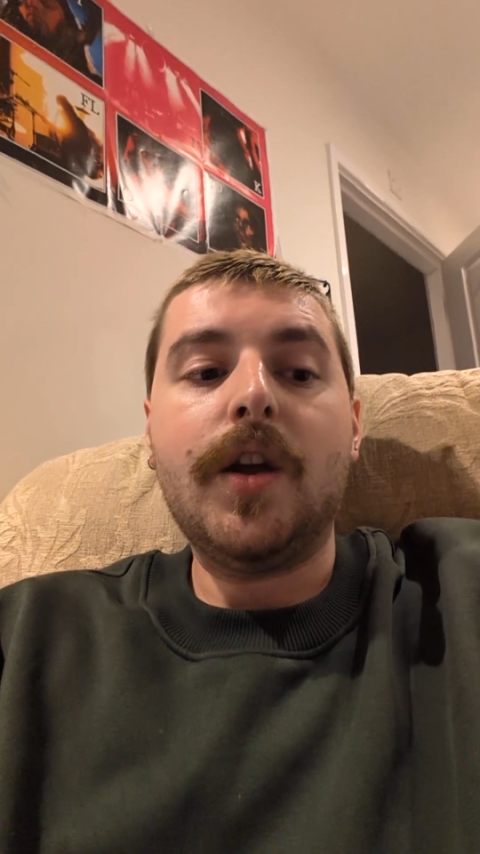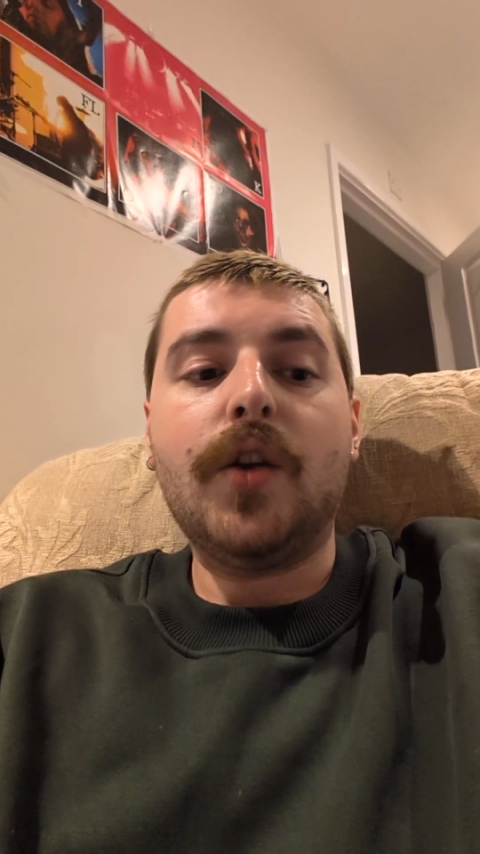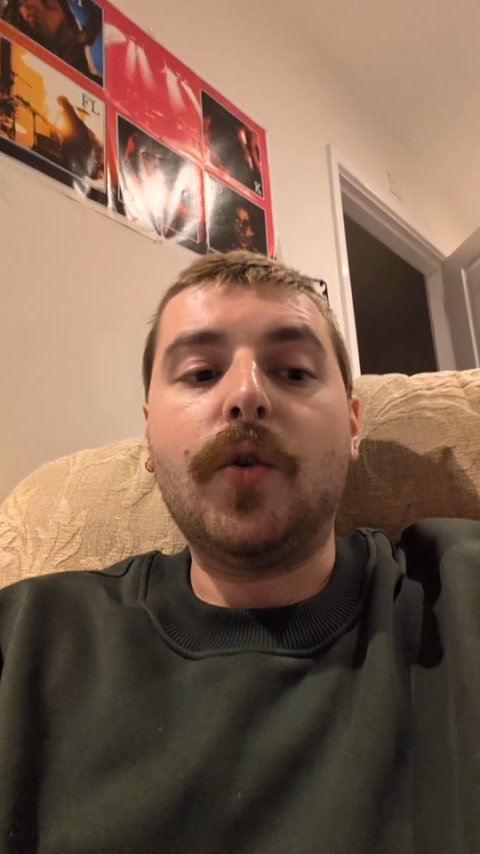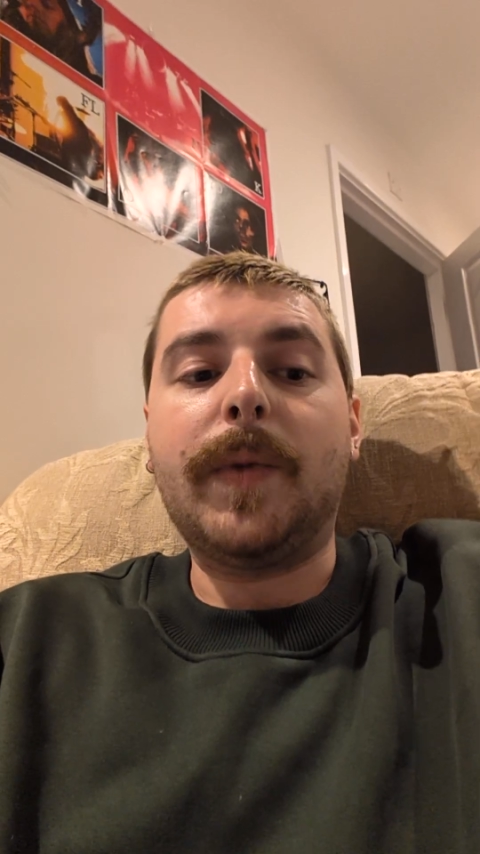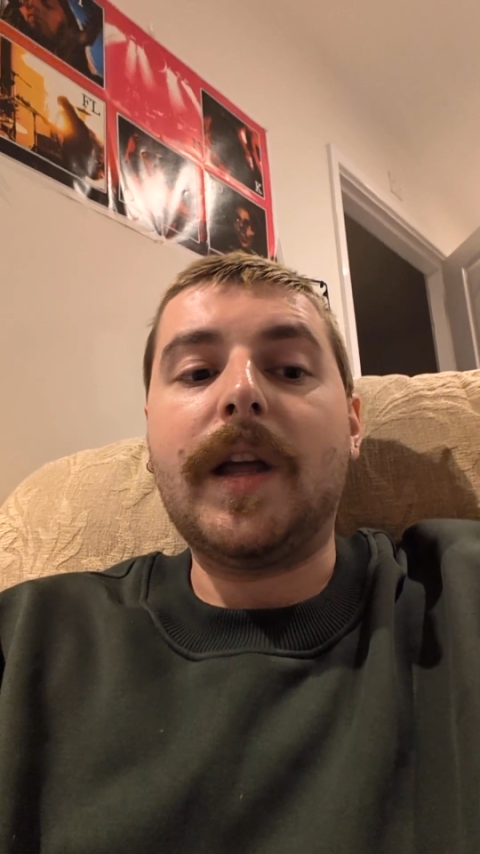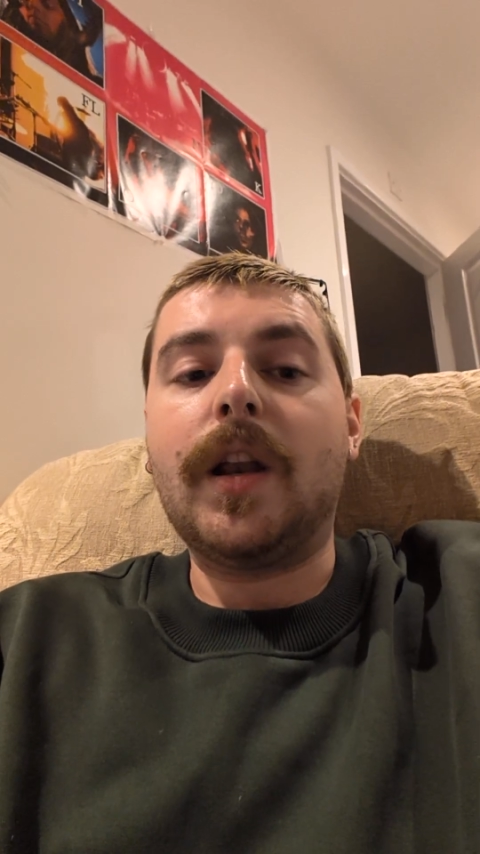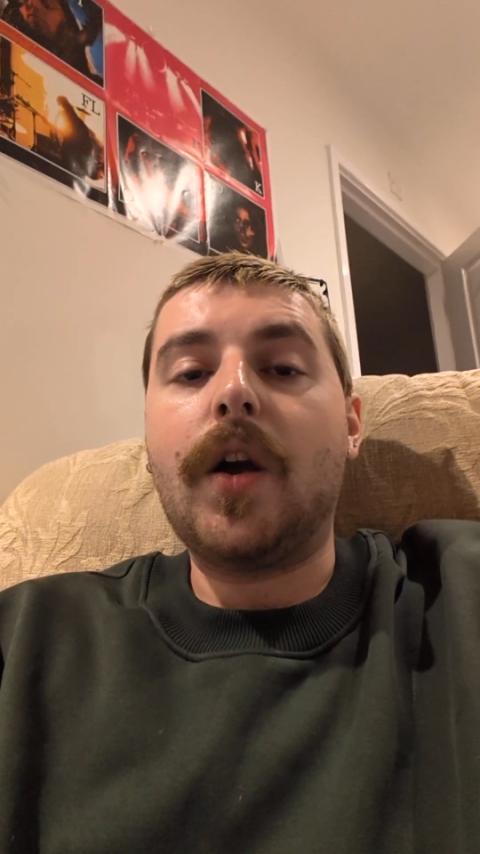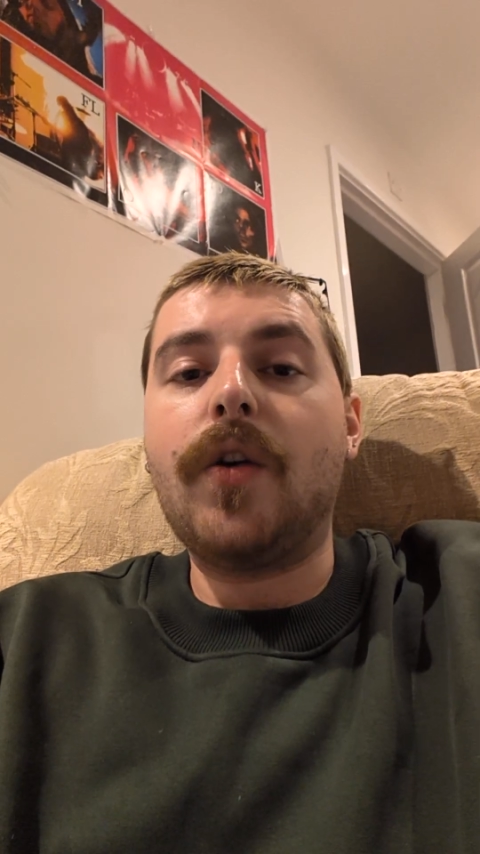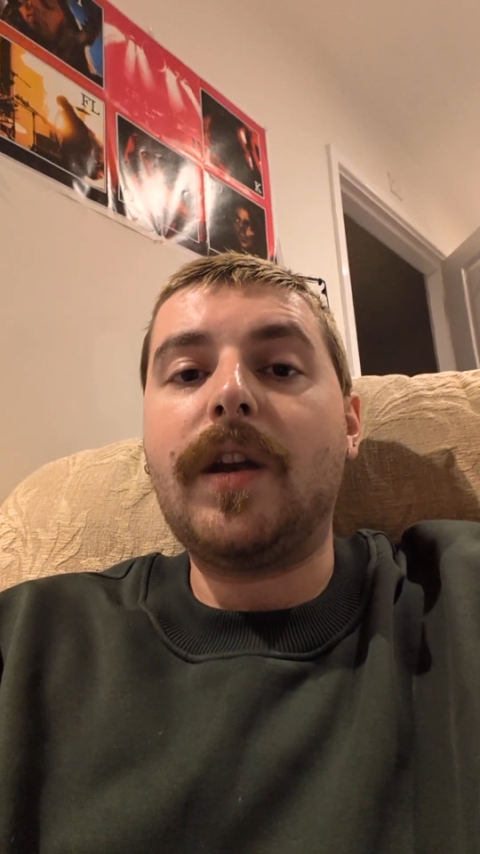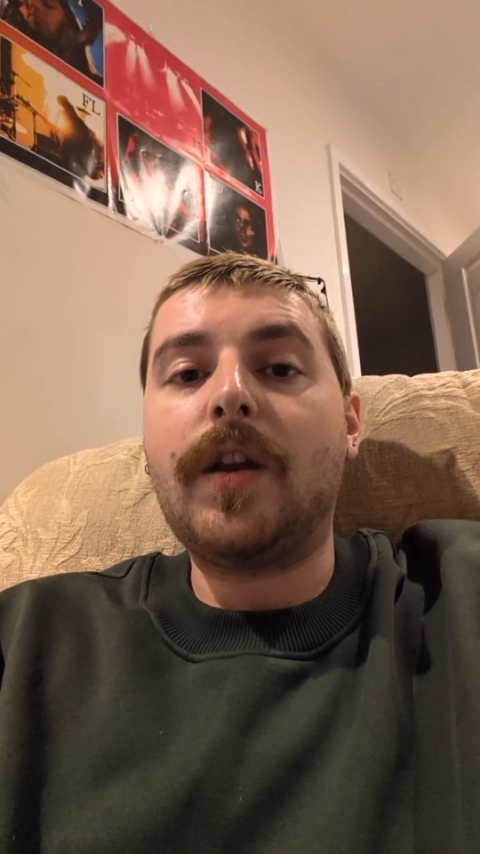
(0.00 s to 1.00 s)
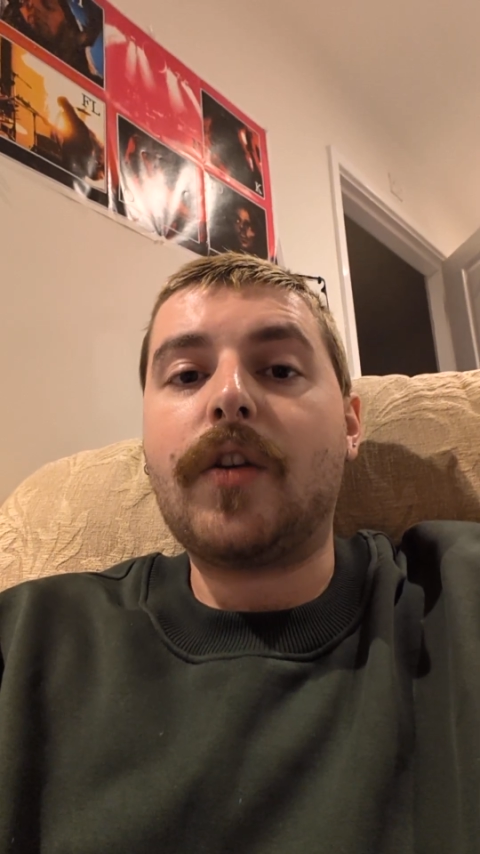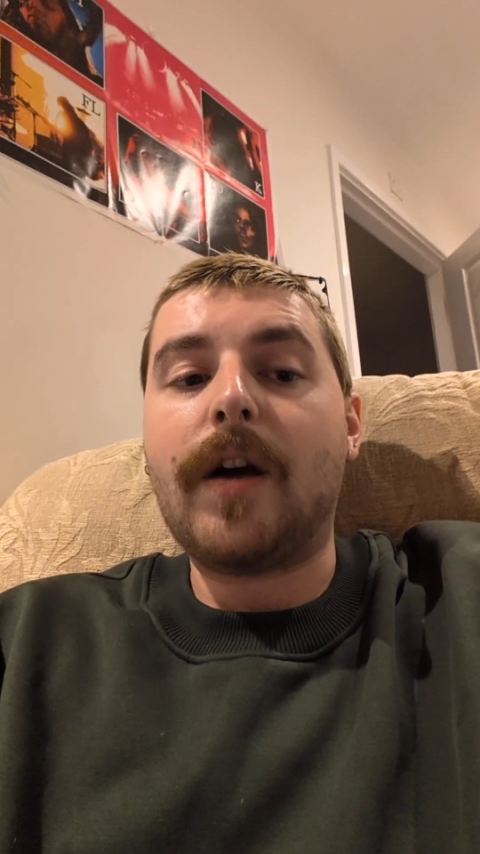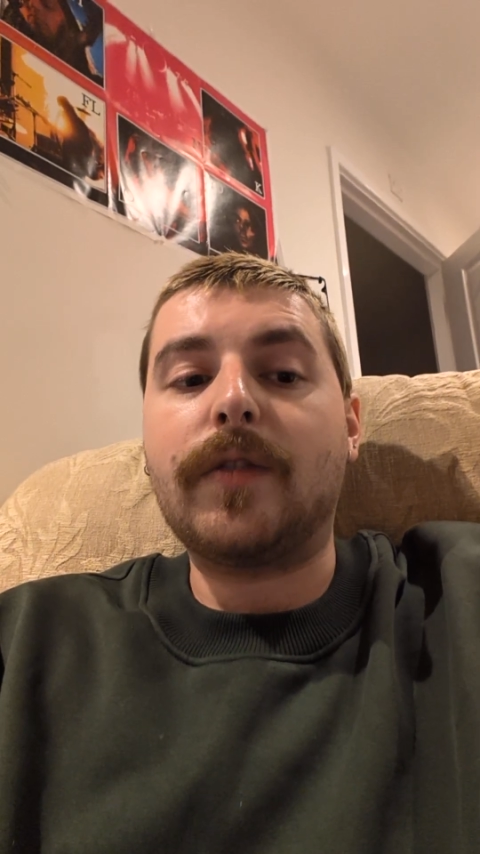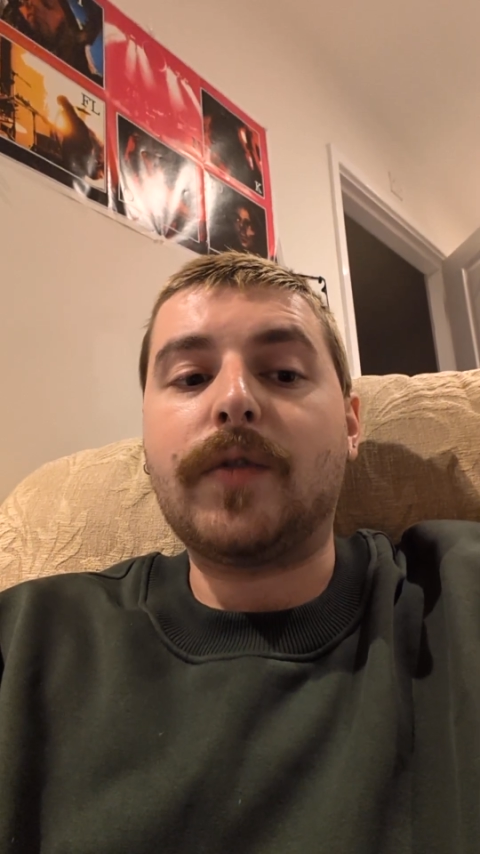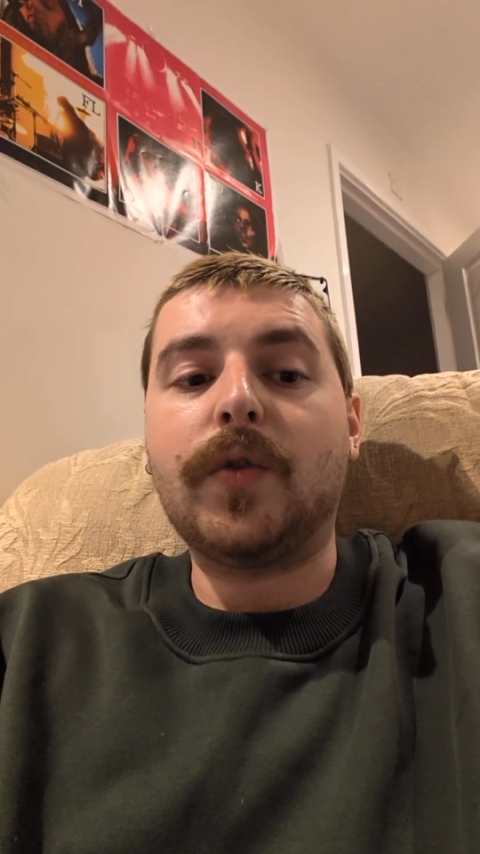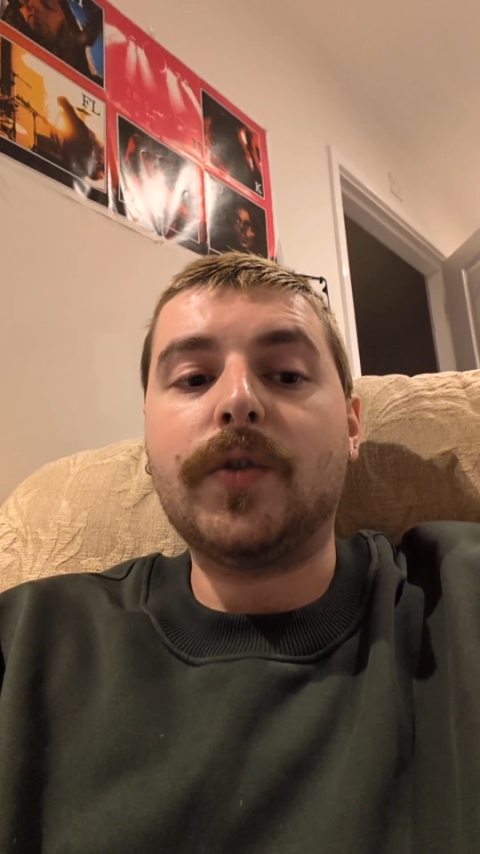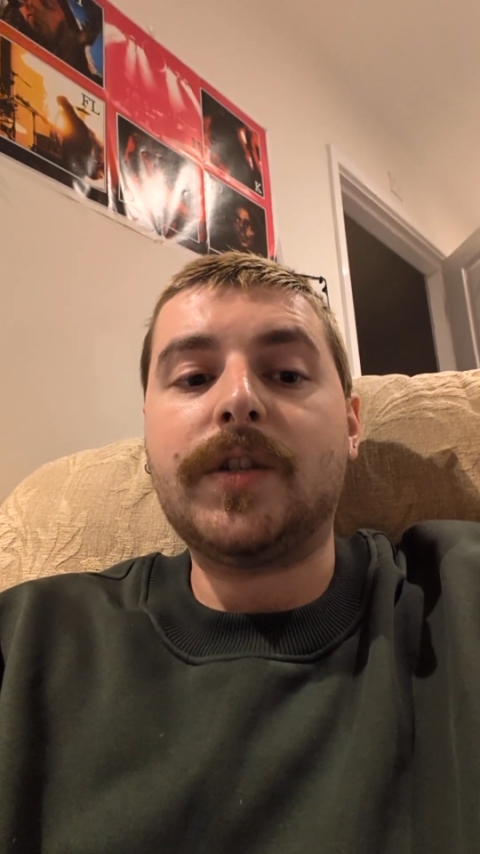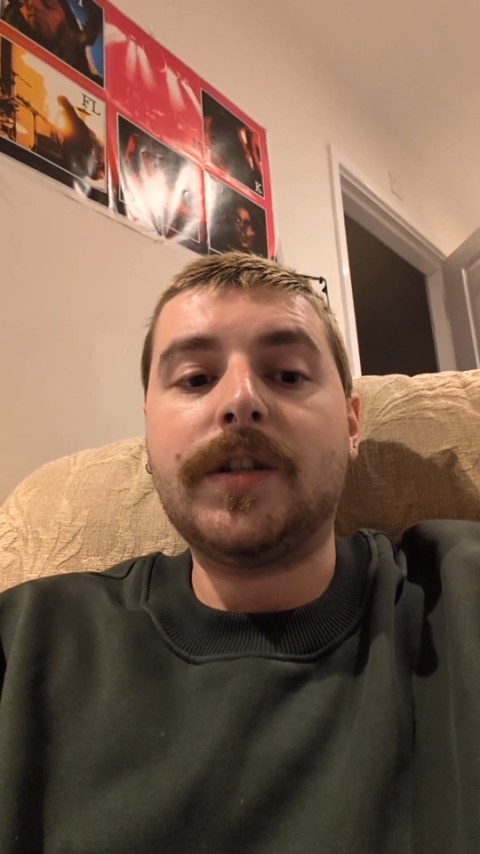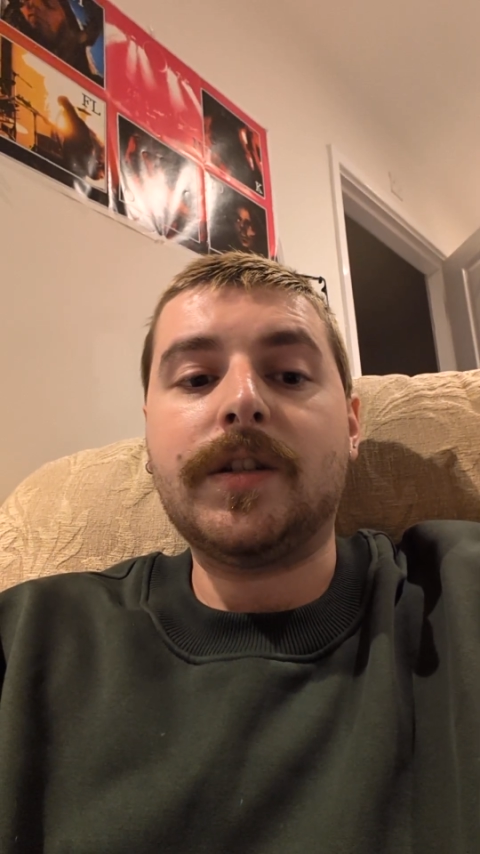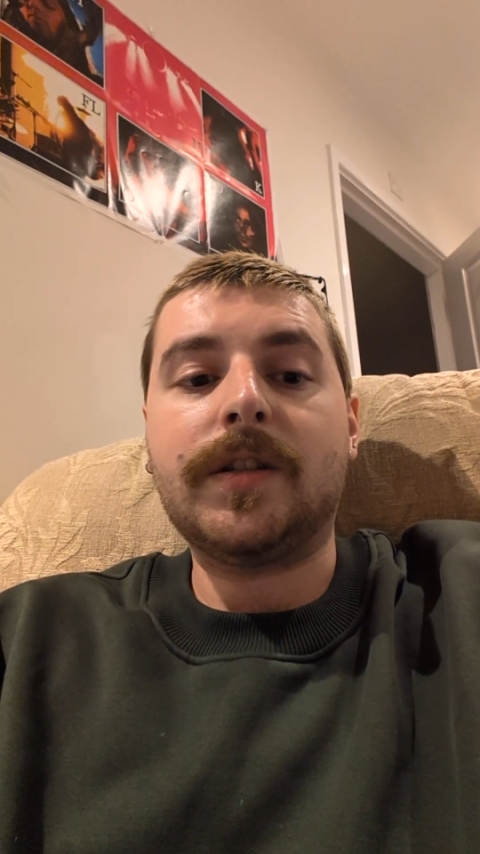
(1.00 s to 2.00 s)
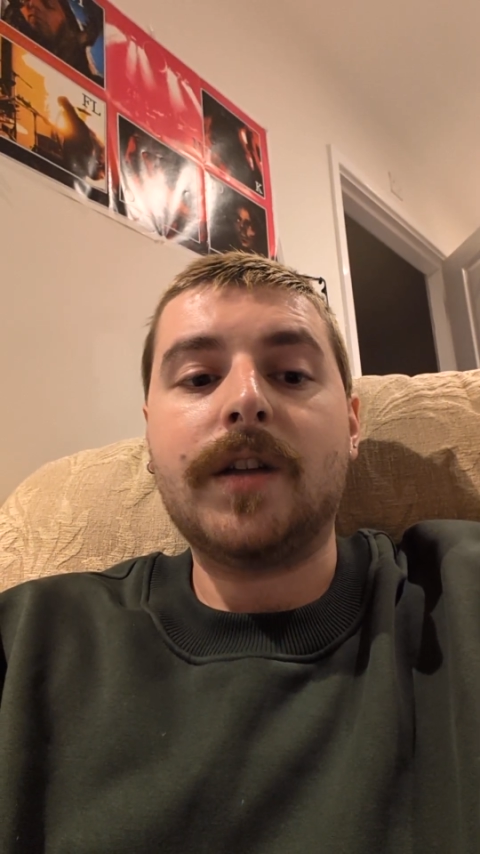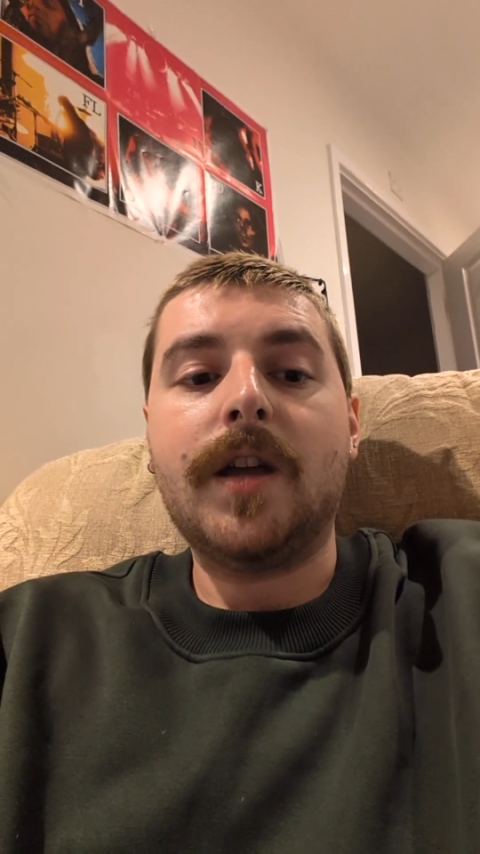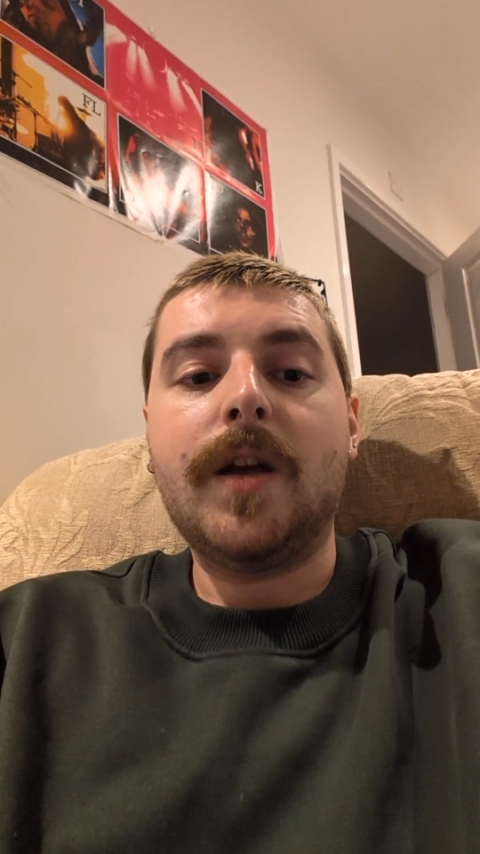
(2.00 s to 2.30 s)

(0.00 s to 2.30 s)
nor be alone in a crowd of courtiers,